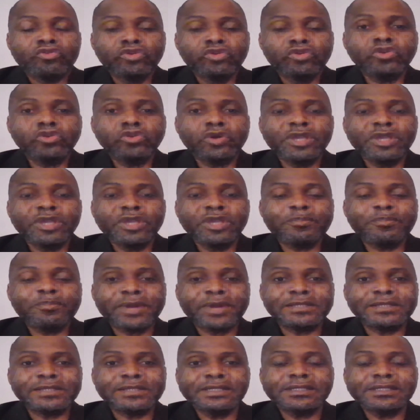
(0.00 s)
Crude oil
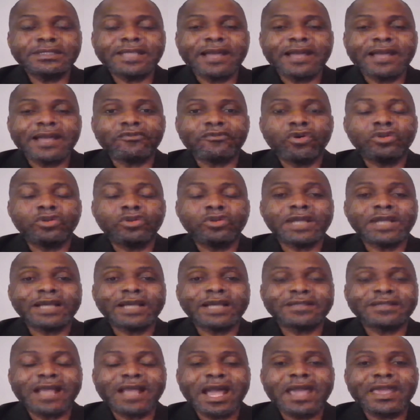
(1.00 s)
prices have gone
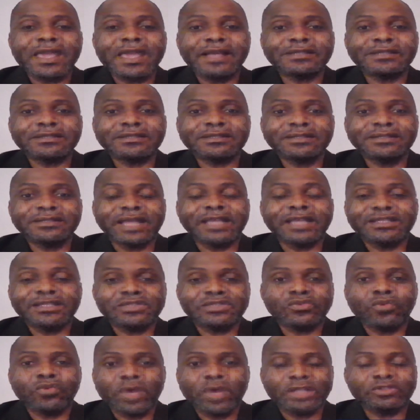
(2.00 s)
as high as
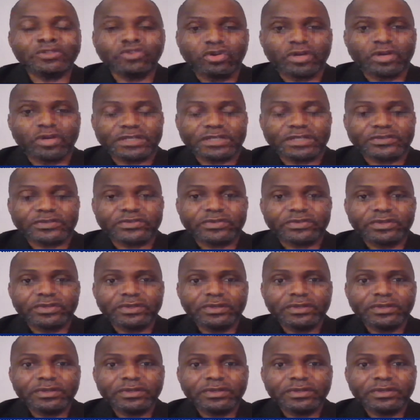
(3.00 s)
$91.